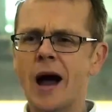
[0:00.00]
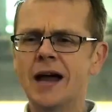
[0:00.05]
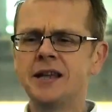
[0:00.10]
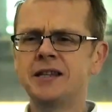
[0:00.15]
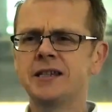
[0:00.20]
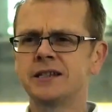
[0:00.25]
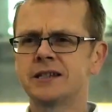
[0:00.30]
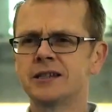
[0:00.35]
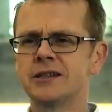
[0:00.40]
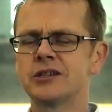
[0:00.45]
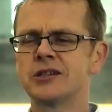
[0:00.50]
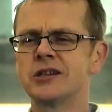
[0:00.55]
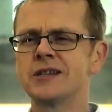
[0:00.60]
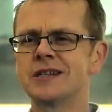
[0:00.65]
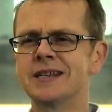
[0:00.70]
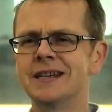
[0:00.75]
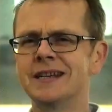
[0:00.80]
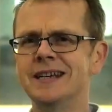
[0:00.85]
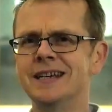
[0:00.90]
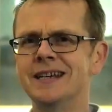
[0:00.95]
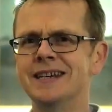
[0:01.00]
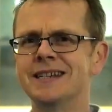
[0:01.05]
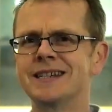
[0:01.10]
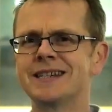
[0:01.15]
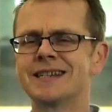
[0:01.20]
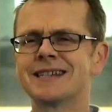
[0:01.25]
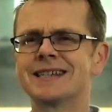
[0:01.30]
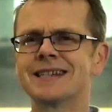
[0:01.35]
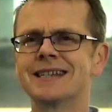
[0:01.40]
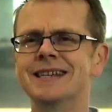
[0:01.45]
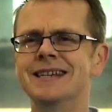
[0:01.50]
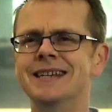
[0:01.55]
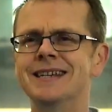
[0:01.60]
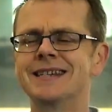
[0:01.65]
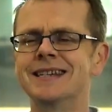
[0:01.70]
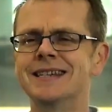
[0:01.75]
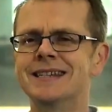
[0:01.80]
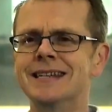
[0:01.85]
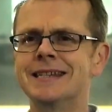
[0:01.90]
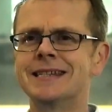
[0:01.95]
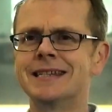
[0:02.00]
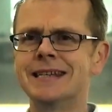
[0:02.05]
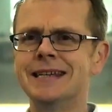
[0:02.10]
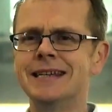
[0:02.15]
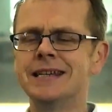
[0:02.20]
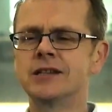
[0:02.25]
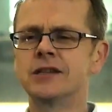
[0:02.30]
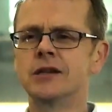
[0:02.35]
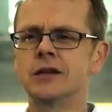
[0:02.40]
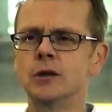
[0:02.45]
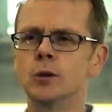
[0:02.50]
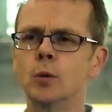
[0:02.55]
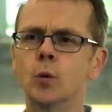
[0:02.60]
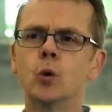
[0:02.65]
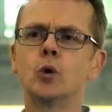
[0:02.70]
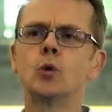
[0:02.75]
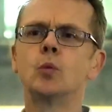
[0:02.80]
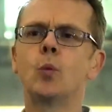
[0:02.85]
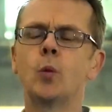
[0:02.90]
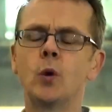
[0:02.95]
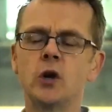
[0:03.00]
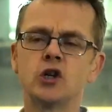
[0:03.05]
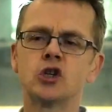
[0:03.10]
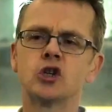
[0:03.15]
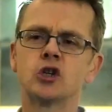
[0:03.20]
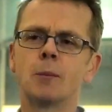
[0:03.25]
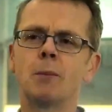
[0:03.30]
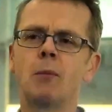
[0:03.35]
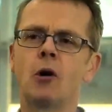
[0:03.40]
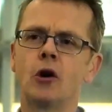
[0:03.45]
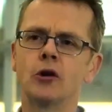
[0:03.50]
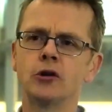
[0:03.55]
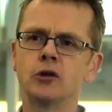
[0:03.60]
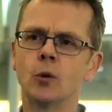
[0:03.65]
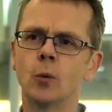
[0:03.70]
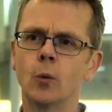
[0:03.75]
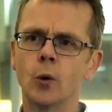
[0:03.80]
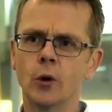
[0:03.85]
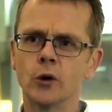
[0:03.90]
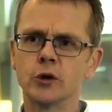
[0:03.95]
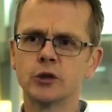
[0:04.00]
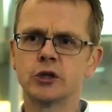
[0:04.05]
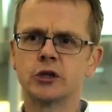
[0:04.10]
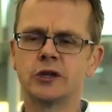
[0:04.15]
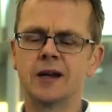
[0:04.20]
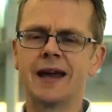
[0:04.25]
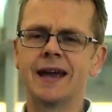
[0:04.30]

important has it been for you in the role that you perform as a